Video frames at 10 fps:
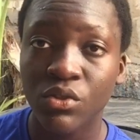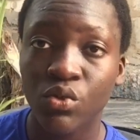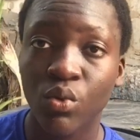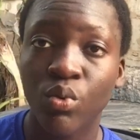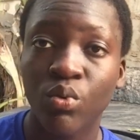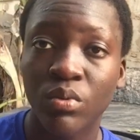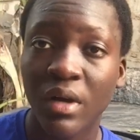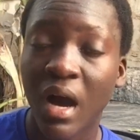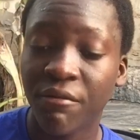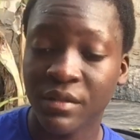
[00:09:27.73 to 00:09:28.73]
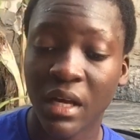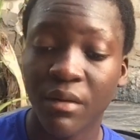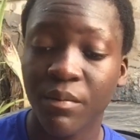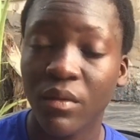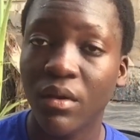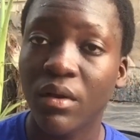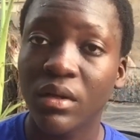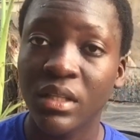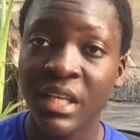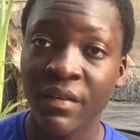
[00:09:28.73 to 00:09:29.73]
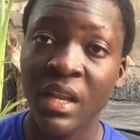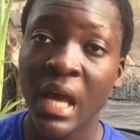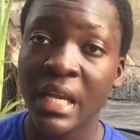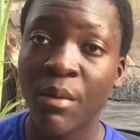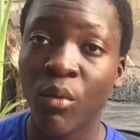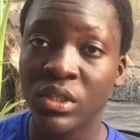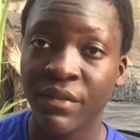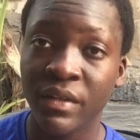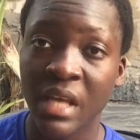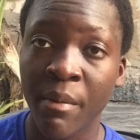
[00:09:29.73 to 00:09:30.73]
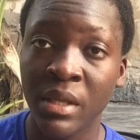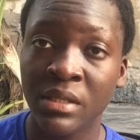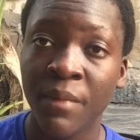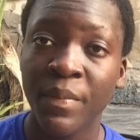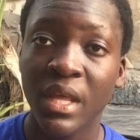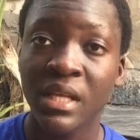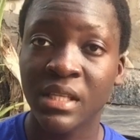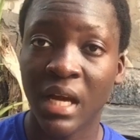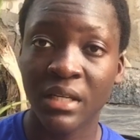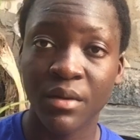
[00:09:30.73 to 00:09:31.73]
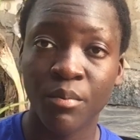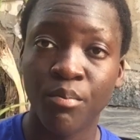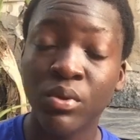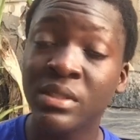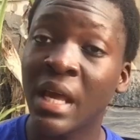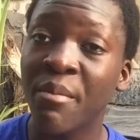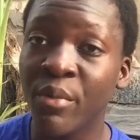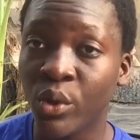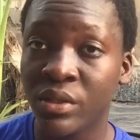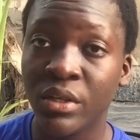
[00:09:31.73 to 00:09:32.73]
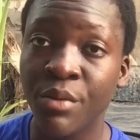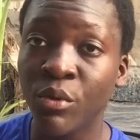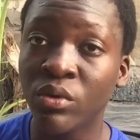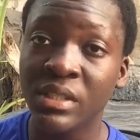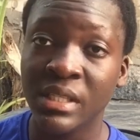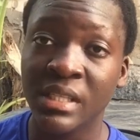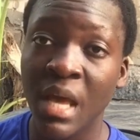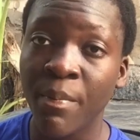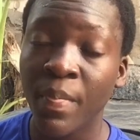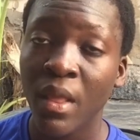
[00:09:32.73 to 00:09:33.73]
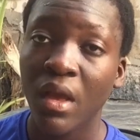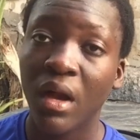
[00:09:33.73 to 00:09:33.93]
So after giving her the multivitamins, it can boost her immune system,